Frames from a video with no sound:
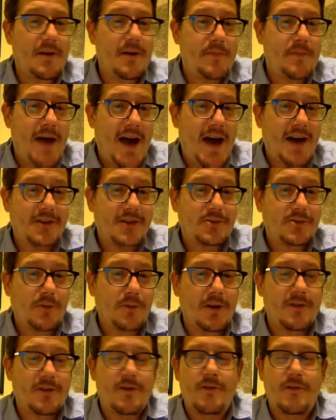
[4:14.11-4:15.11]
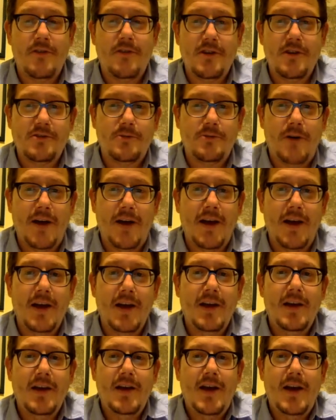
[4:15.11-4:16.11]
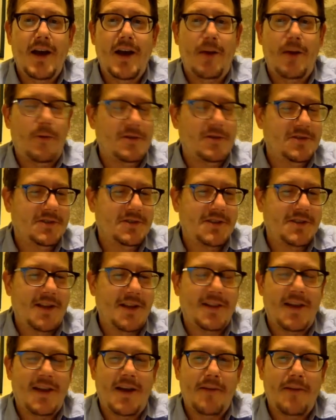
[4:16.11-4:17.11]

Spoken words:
a pass when he turned this way, and it wasn't Sente.